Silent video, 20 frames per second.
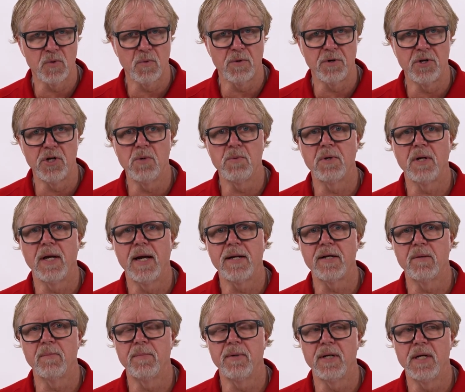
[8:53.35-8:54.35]
where you would like
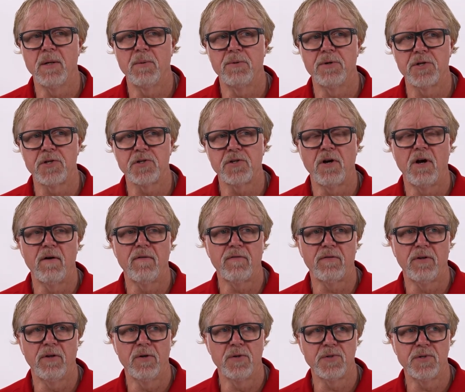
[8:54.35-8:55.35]
to be able to soft
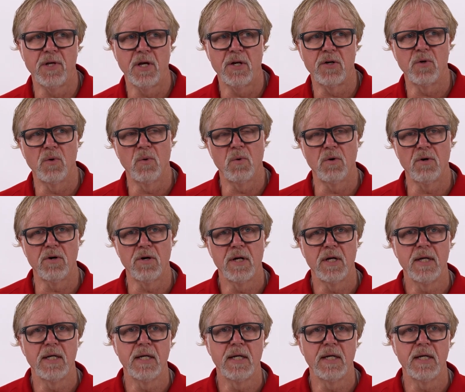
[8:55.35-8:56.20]
close that door